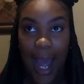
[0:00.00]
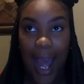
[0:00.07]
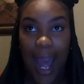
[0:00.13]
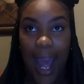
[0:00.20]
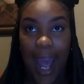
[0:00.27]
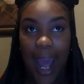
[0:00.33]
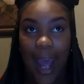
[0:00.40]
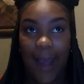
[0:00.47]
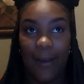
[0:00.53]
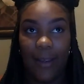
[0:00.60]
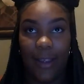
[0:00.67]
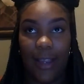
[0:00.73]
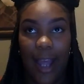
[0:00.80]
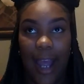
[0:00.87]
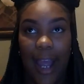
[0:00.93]
and
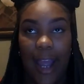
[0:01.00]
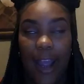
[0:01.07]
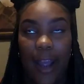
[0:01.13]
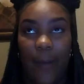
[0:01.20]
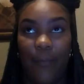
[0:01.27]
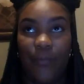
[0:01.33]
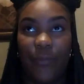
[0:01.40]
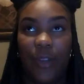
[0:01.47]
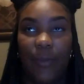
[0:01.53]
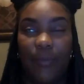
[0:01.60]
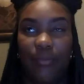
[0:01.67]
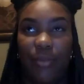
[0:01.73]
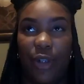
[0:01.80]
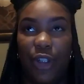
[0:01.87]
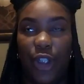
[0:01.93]
they
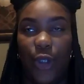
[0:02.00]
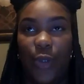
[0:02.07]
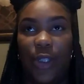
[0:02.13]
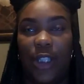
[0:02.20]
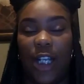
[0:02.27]
produce